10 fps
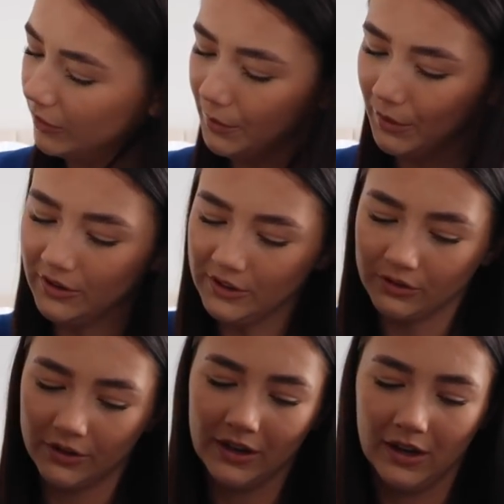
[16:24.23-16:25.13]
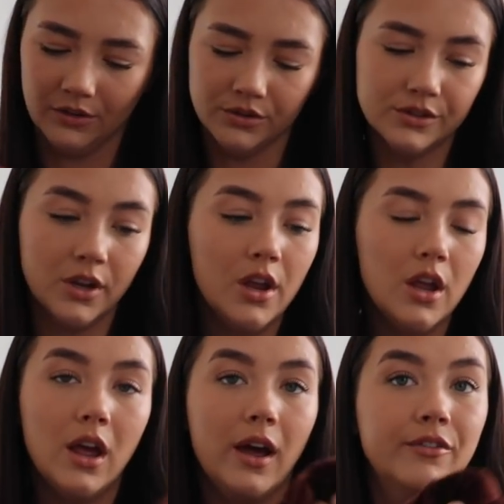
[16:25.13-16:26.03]
I've been wearing these around the house
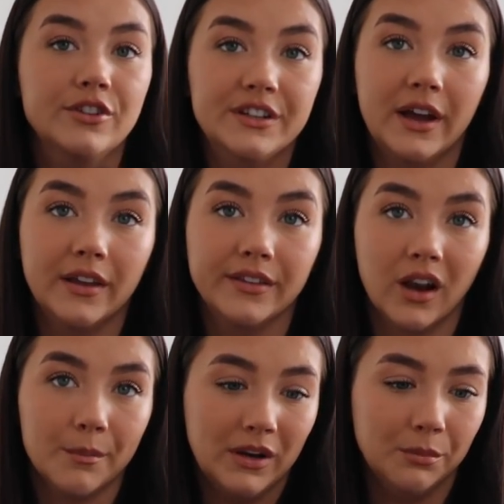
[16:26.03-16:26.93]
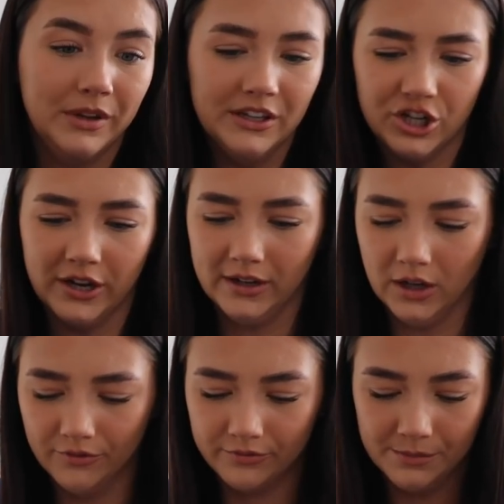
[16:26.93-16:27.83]
every day. They're like my little PJ
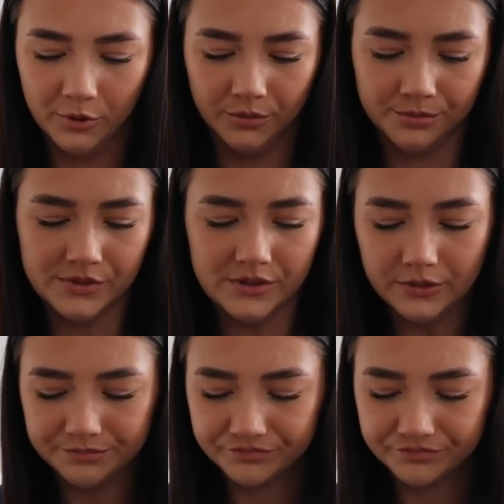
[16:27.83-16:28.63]
comfy bottoms.